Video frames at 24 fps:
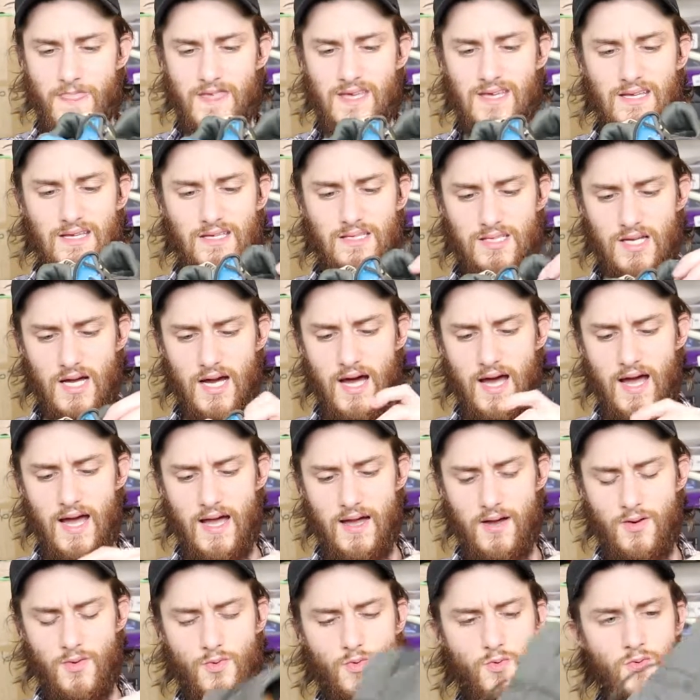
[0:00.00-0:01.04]
These,
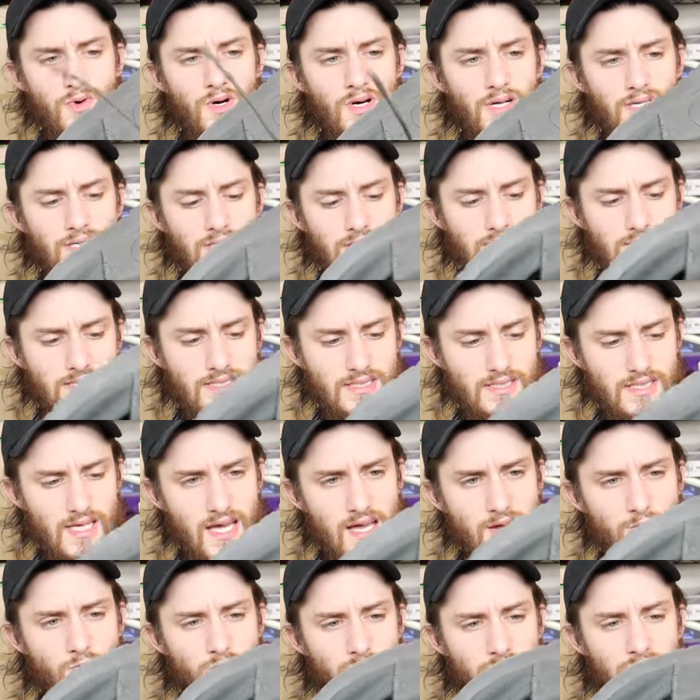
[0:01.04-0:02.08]
I want to
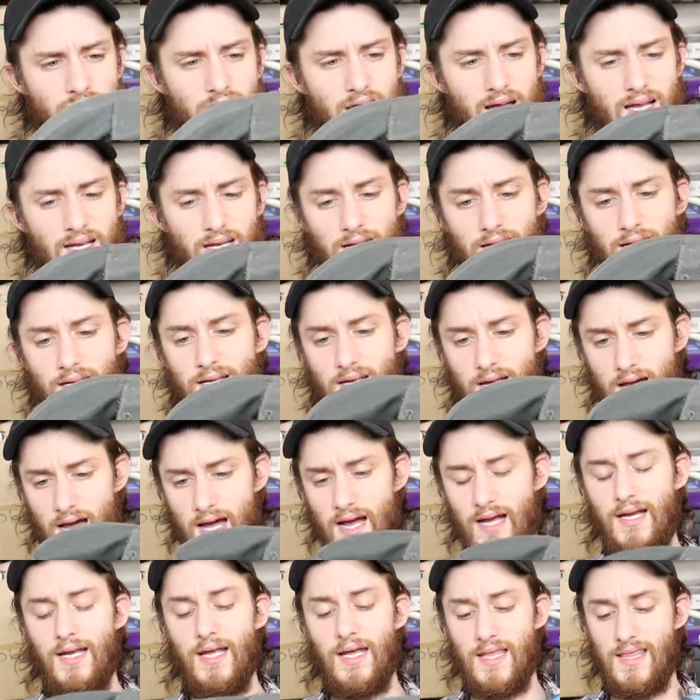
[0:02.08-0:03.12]
say, were
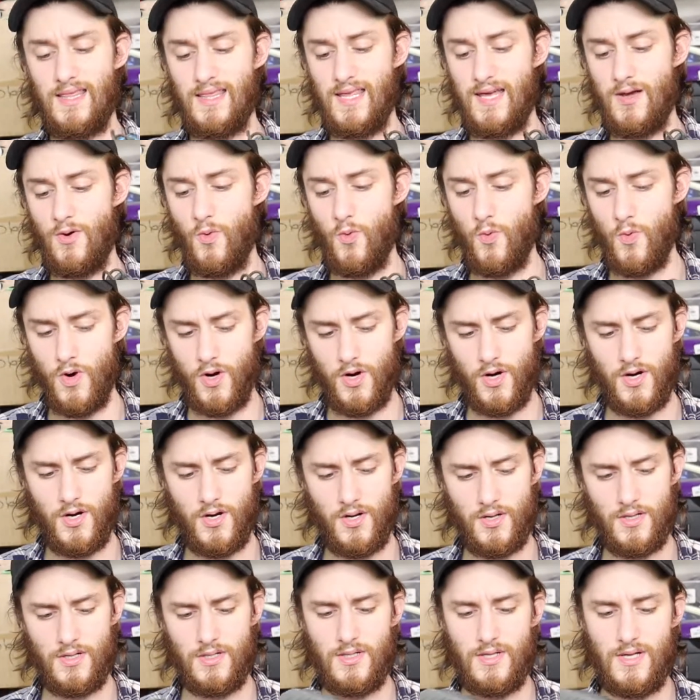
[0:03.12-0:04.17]
$9.99, and they
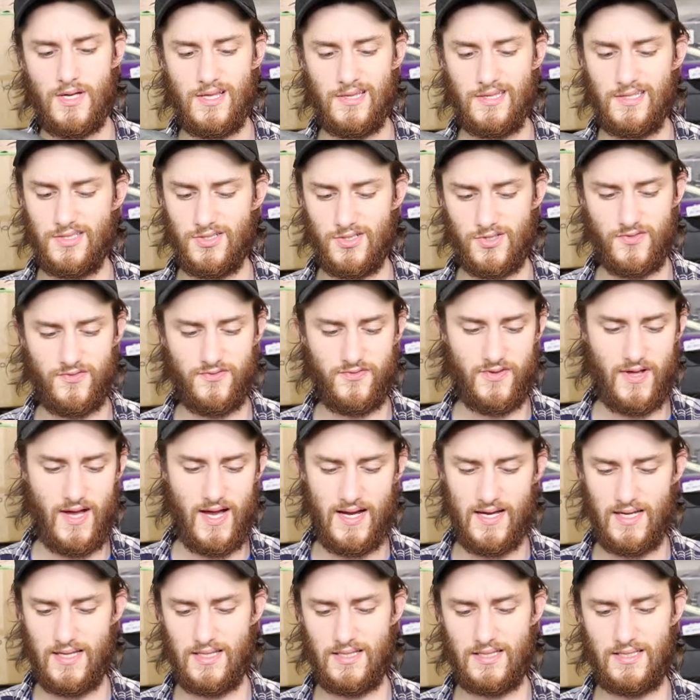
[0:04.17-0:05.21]
were. These are
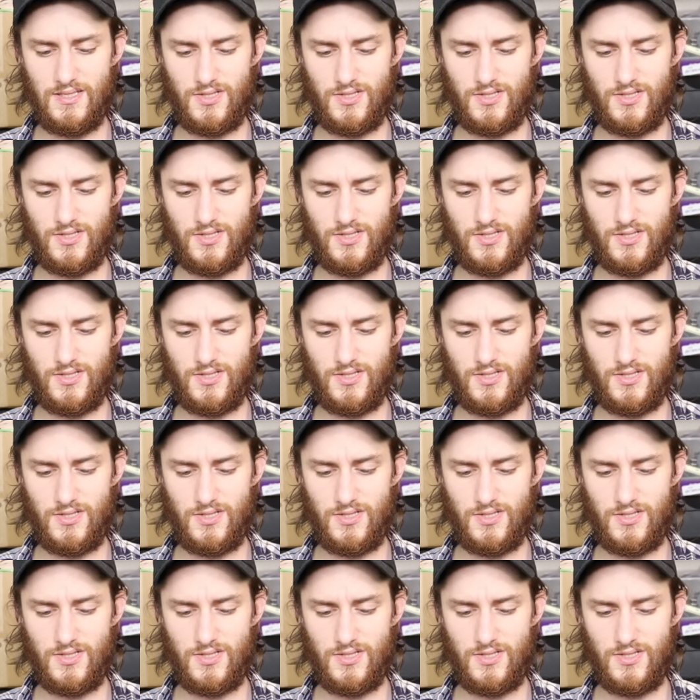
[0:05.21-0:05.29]
Flyknit.